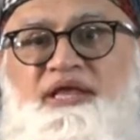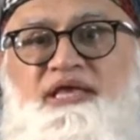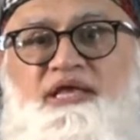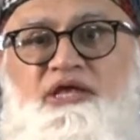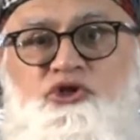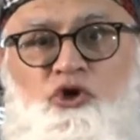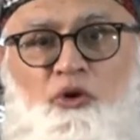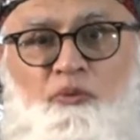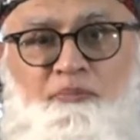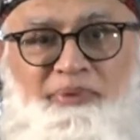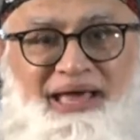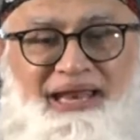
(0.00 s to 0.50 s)
in
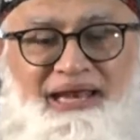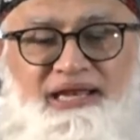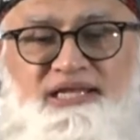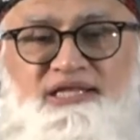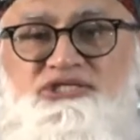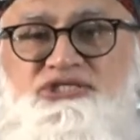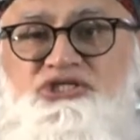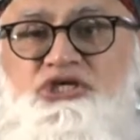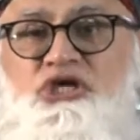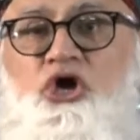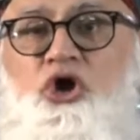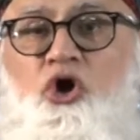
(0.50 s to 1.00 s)
your
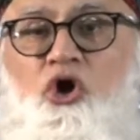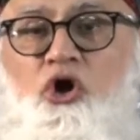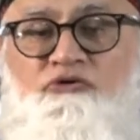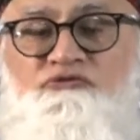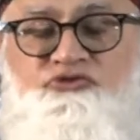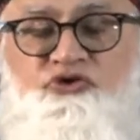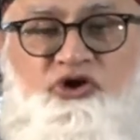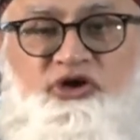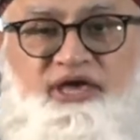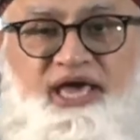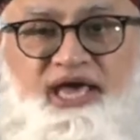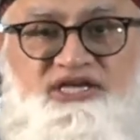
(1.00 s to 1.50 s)
balance of
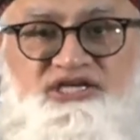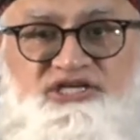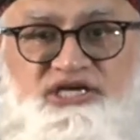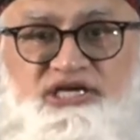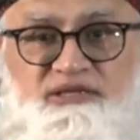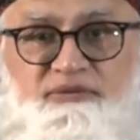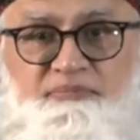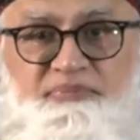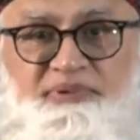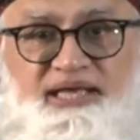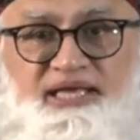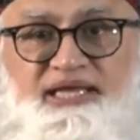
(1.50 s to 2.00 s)
your cash at the
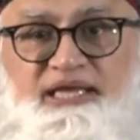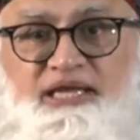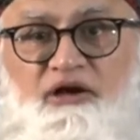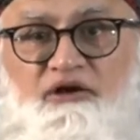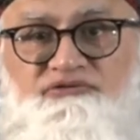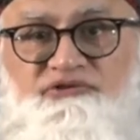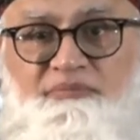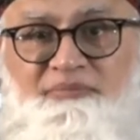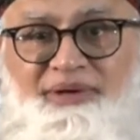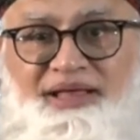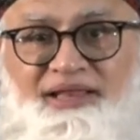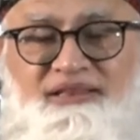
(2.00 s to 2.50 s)
beginning of
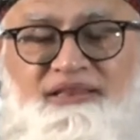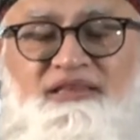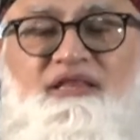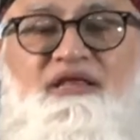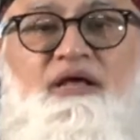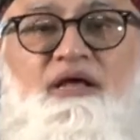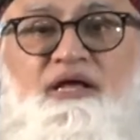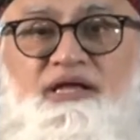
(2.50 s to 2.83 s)
the month.